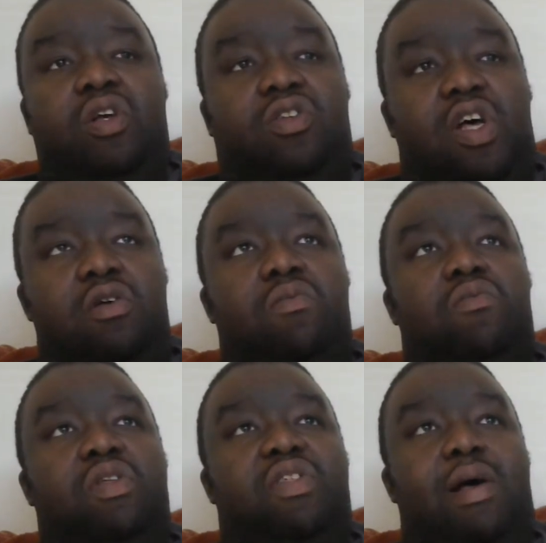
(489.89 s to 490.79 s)
So
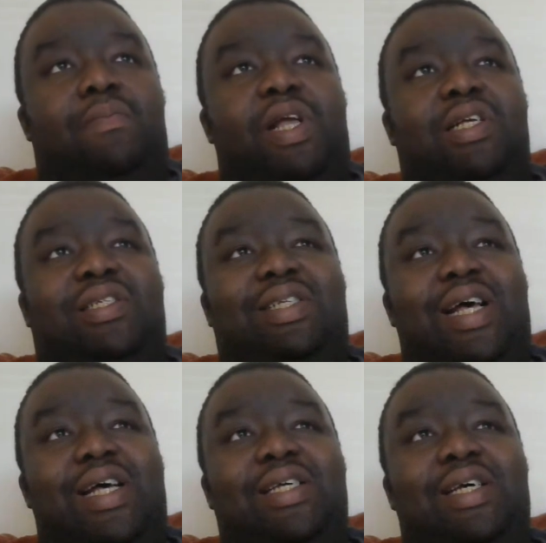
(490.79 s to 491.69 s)
with that being
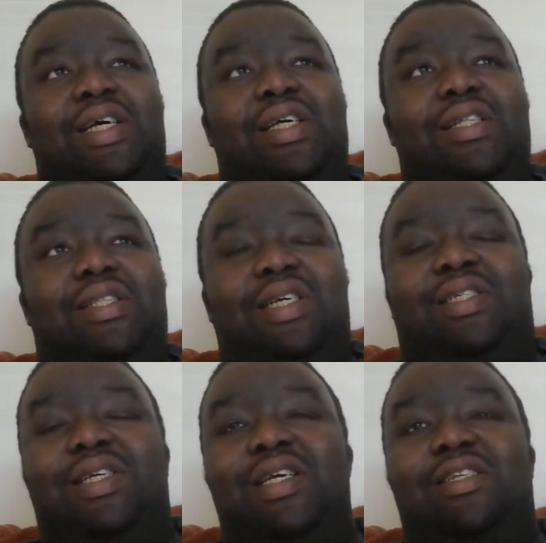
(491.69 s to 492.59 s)
said,
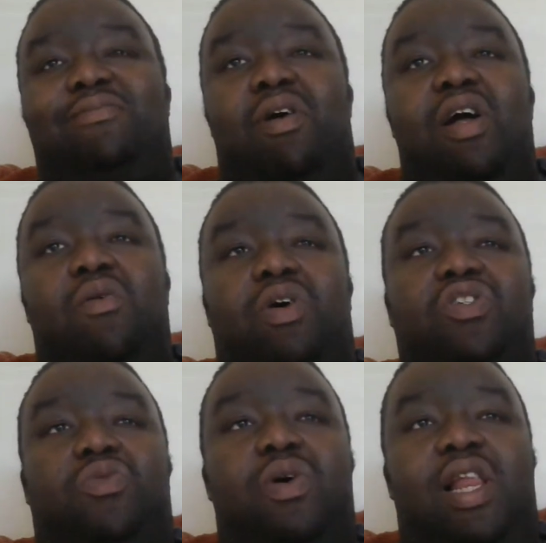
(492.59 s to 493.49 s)
this is my
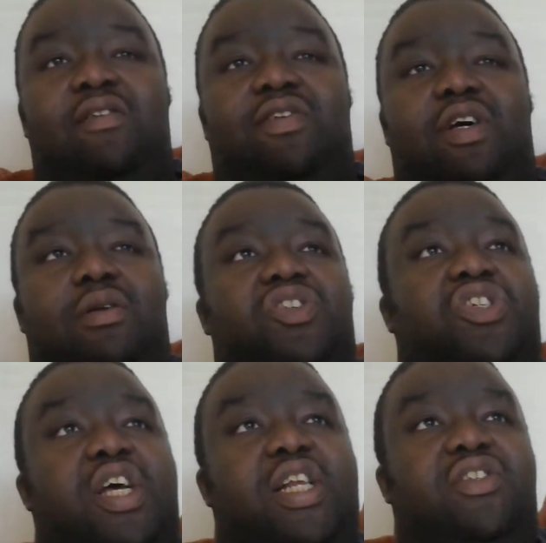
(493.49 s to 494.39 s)
1 to 11. I'm going to
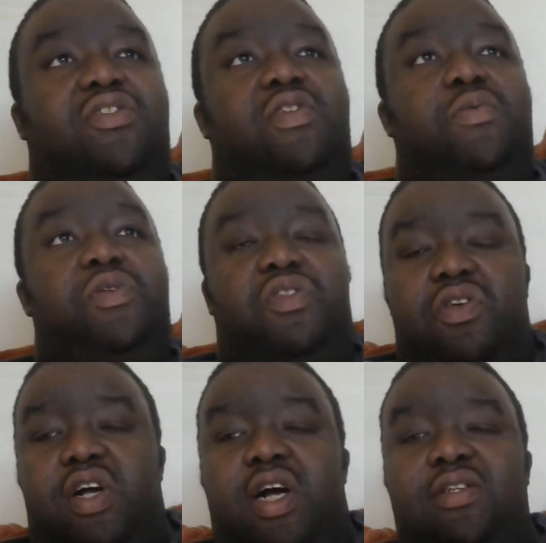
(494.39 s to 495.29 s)
share the screen with
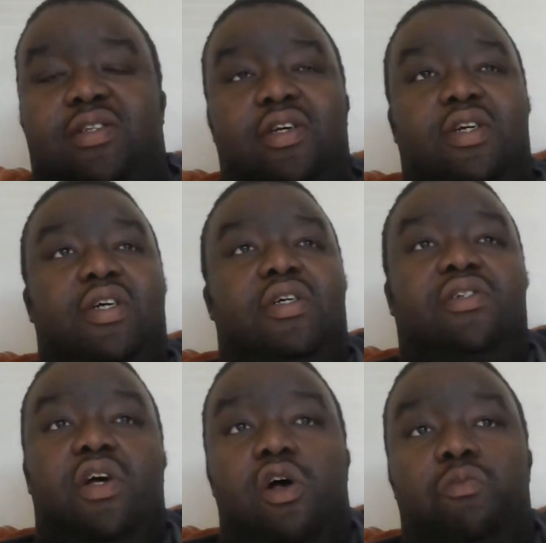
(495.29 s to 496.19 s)
you guys.
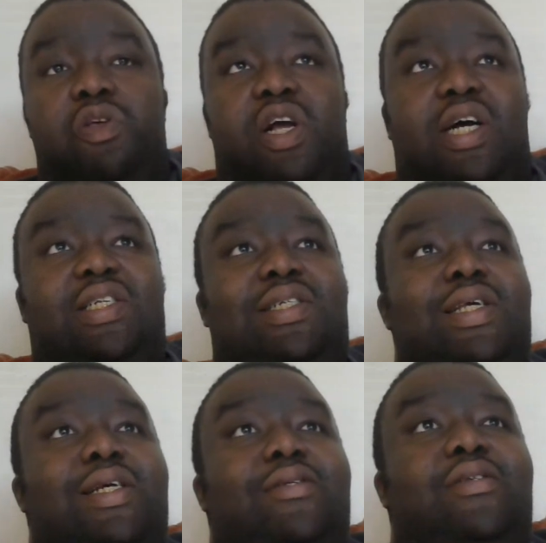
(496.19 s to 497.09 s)
So I hope you guys
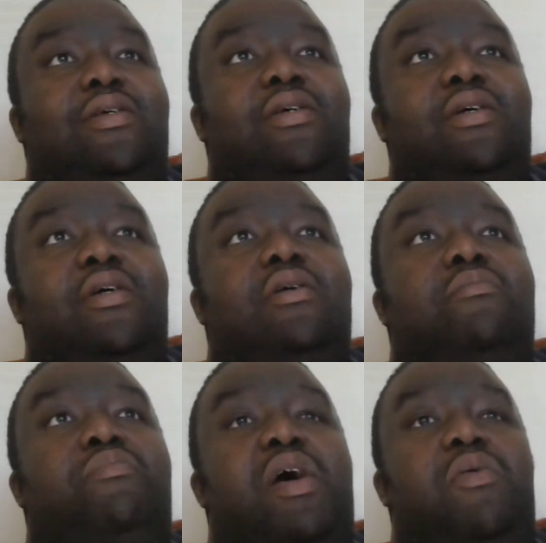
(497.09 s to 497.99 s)
see it.
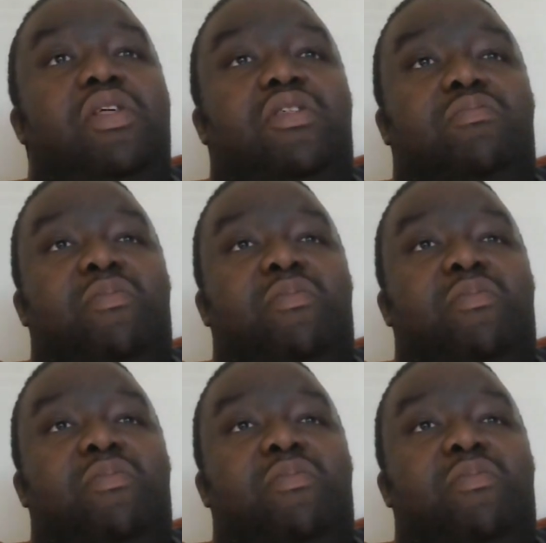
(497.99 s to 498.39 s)
Bear with.